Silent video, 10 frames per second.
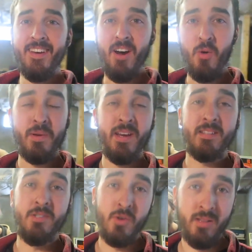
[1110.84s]
I hope you
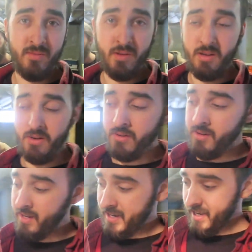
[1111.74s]
guys enjoyed this video,
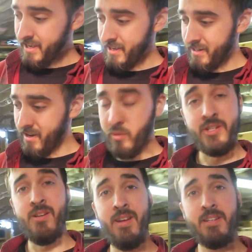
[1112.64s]
and we'll
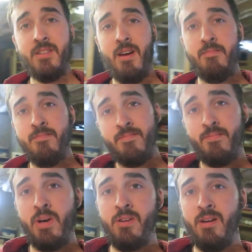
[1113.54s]
see you next time.
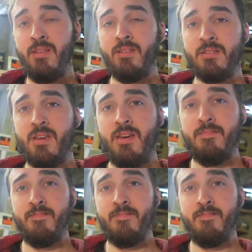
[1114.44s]
Mike, you got anything to say?